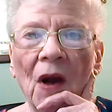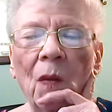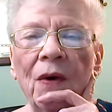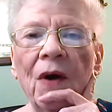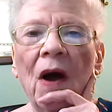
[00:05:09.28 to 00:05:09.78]
I
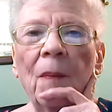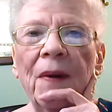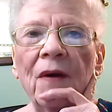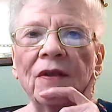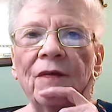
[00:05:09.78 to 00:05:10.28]
wonder how
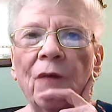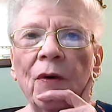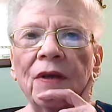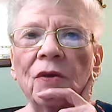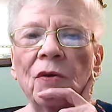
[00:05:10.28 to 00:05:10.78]
parents afford
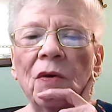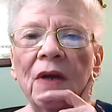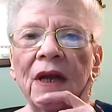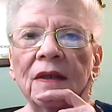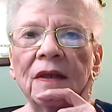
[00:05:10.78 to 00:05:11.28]
to school
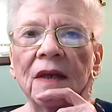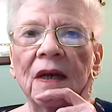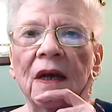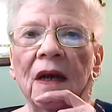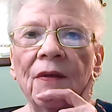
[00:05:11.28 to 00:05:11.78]
kids
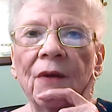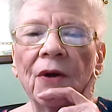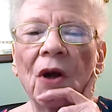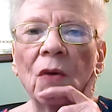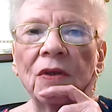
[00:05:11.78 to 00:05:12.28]
their
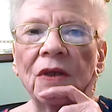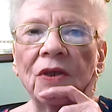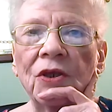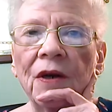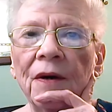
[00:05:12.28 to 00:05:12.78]
clothes
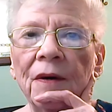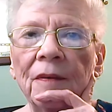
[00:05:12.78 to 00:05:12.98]
this year.